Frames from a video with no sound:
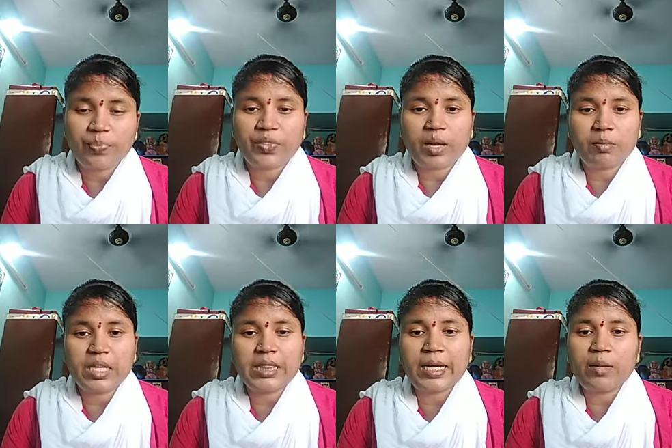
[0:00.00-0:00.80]
and
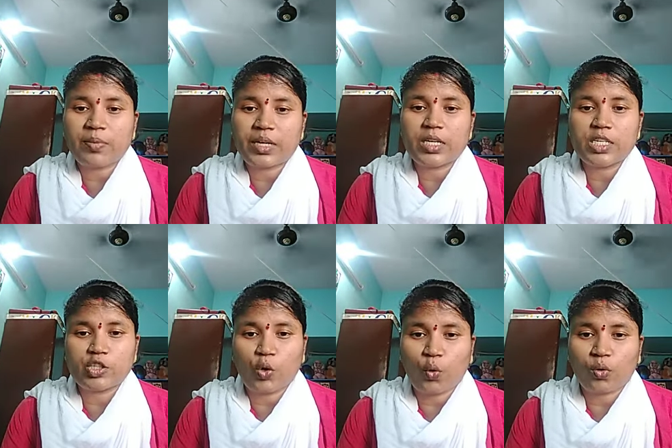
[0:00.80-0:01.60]

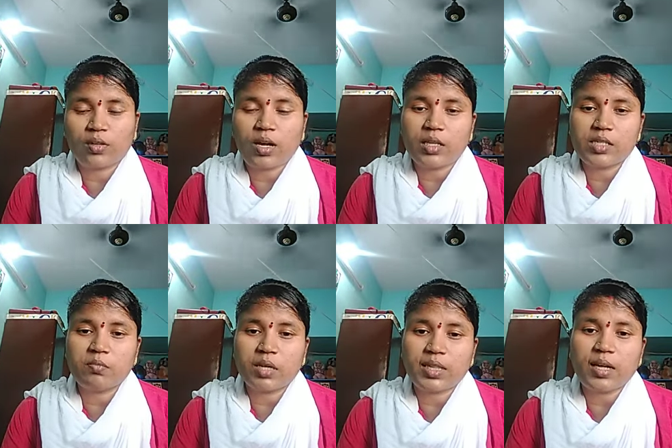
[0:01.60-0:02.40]
methylprednisolone, and this
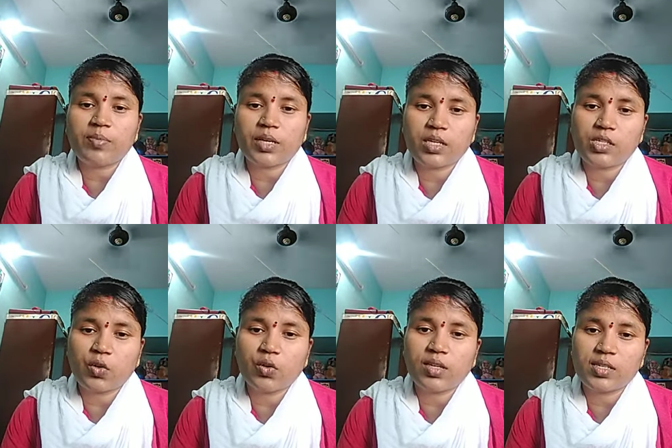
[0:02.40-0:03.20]

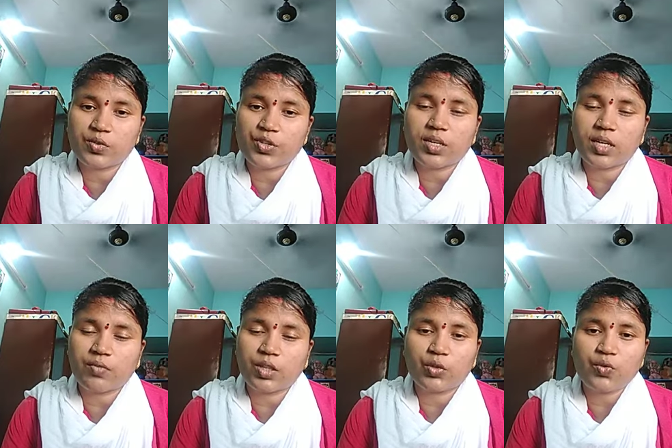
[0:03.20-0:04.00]
methylprednisolone it is usually
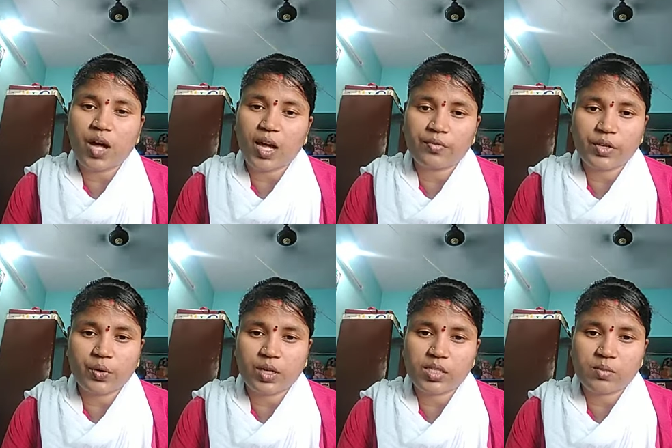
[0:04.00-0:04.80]
given through IV.
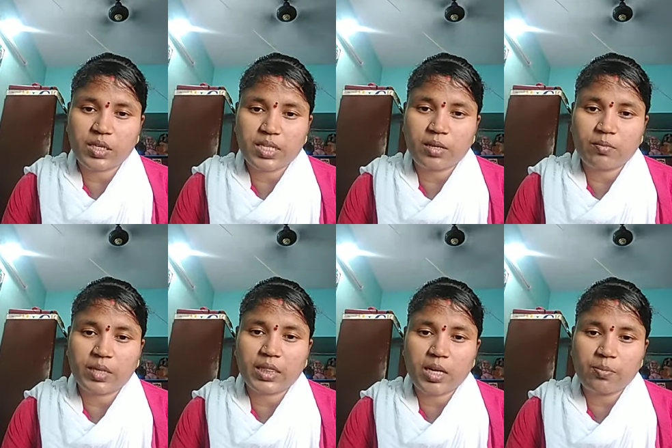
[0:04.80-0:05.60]
Okay, this
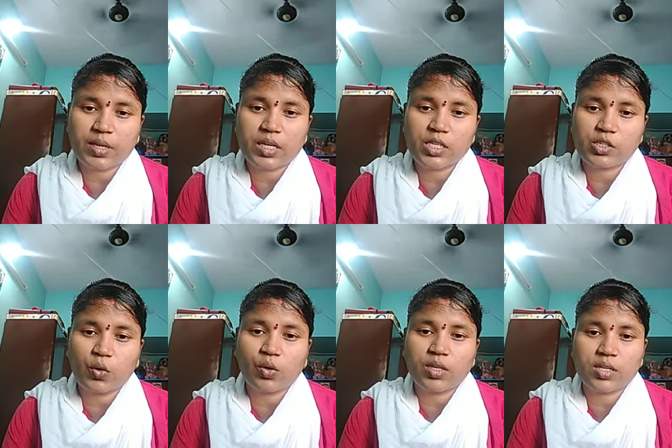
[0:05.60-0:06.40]

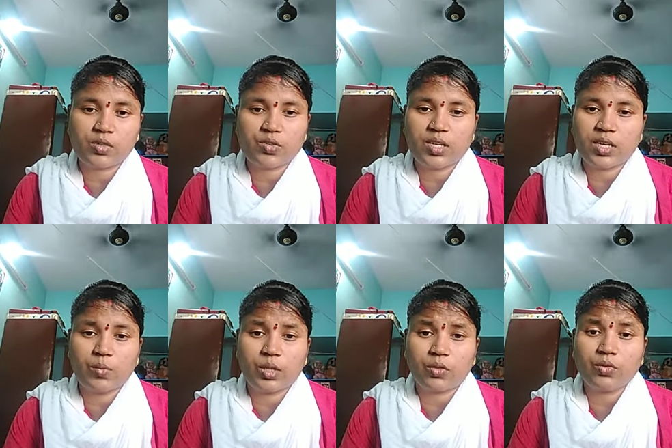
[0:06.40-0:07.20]
methylprednisolone it is usually
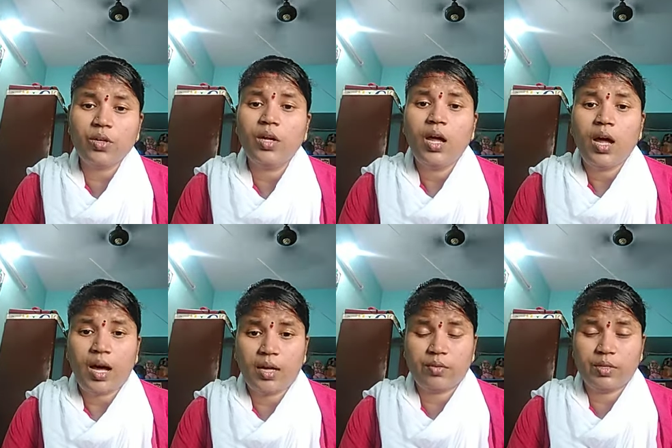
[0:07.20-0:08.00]
given through
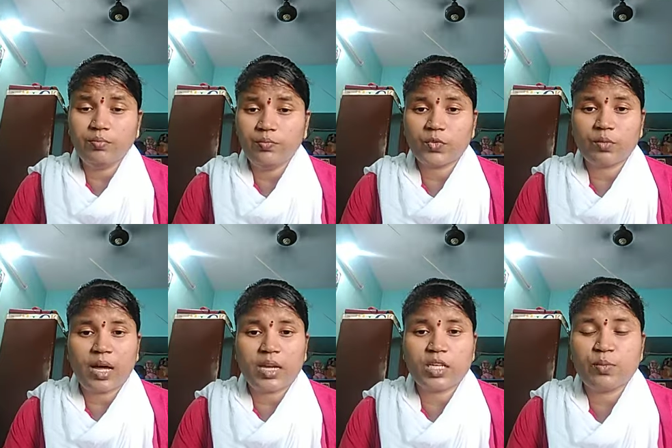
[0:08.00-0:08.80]
IV. So
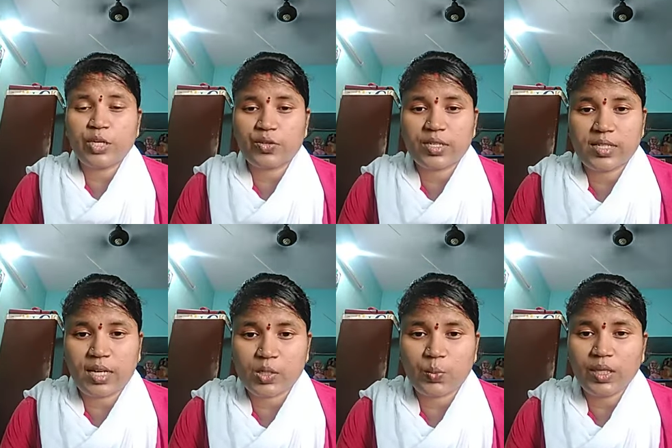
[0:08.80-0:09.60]
management usually
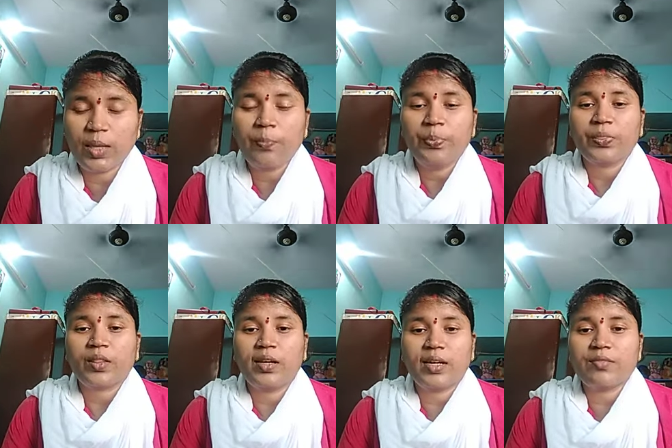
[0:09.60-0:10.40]
starts with,
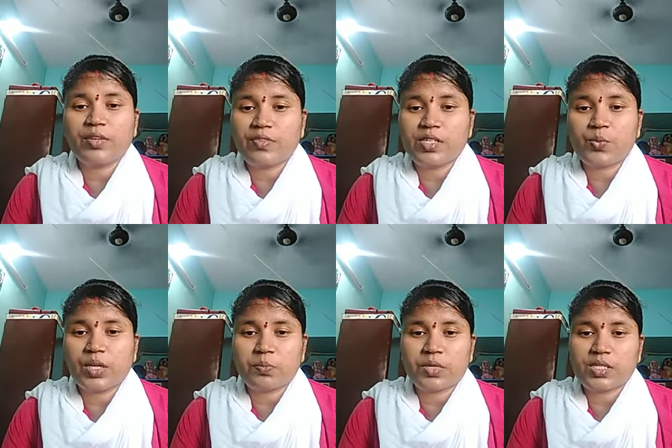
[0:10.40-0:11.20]
like, we
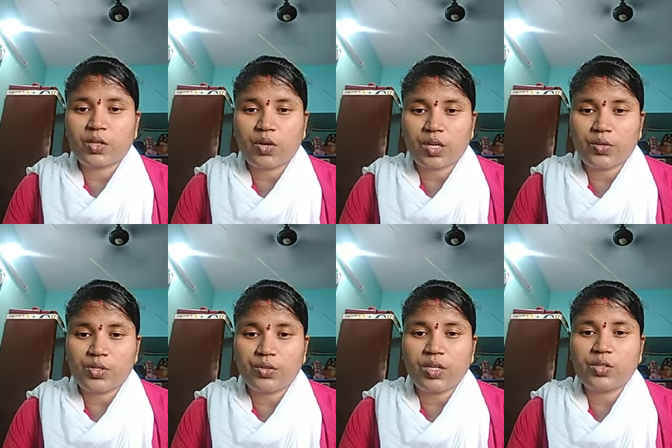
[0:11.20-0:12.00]
administer
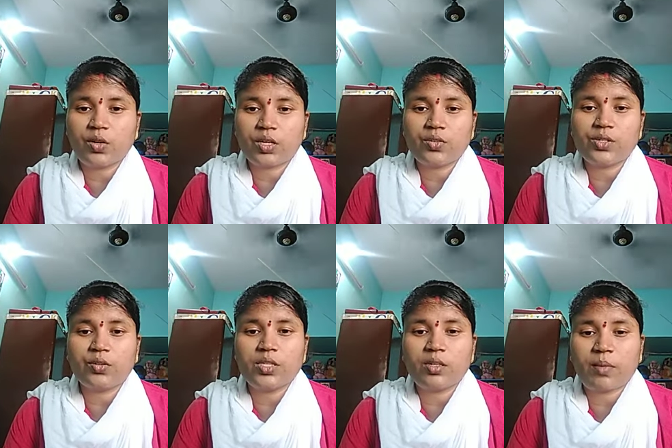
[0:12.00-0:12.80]
corticosteroids.
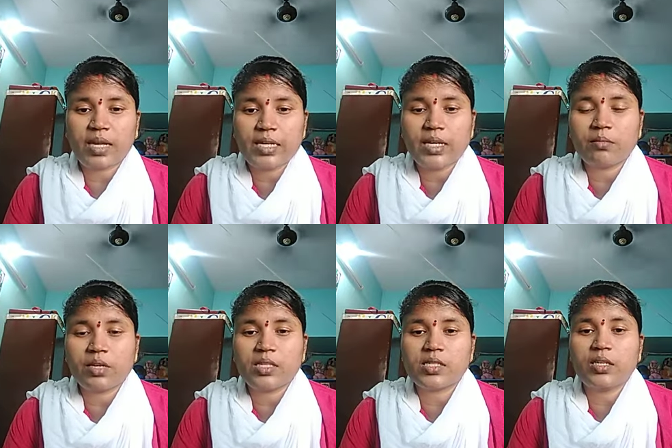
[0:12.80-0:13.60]
Corticosteroids are mainly
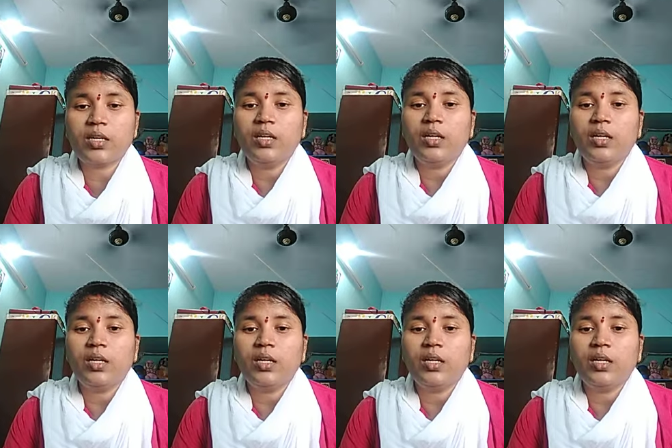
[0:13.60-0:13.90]
administered